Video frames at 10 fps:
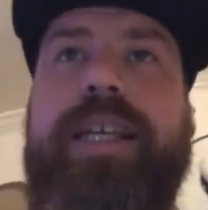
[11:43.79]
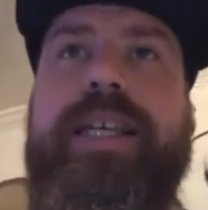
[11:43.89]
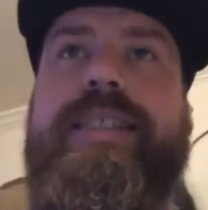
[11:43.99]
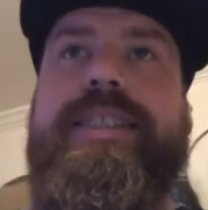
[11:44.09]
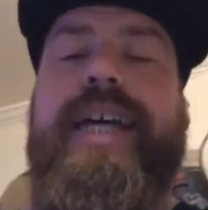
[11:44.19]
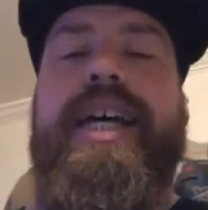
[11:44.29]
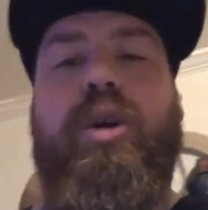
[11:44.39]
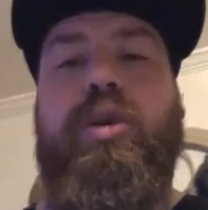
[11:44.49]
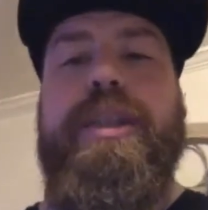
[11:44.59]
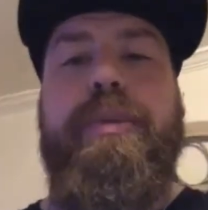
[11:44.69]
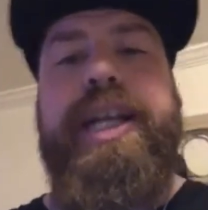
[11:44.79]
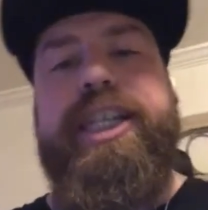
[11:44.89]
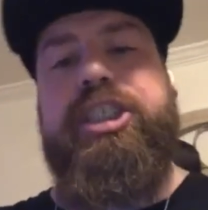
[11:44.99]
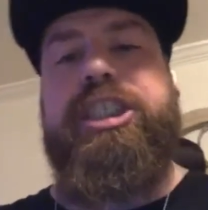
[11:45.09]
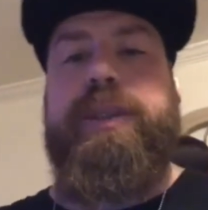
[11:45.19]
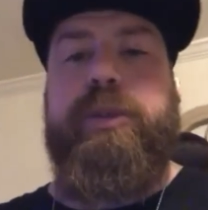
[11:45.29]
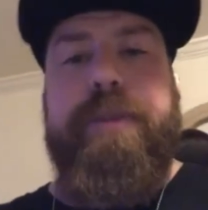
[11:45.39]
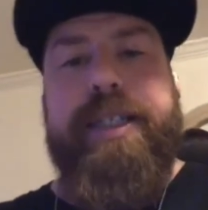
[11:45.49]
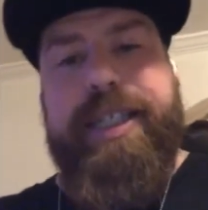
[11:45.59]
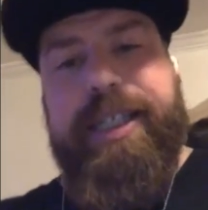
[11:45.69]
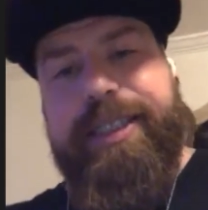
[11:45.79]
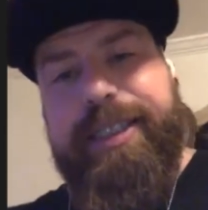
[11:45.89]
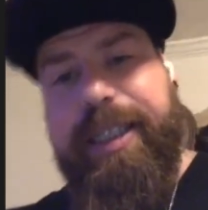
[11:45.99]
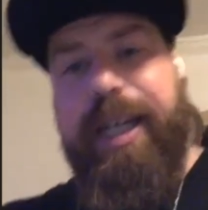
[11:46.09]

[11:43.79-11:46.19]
it's not only the relationship with my kids that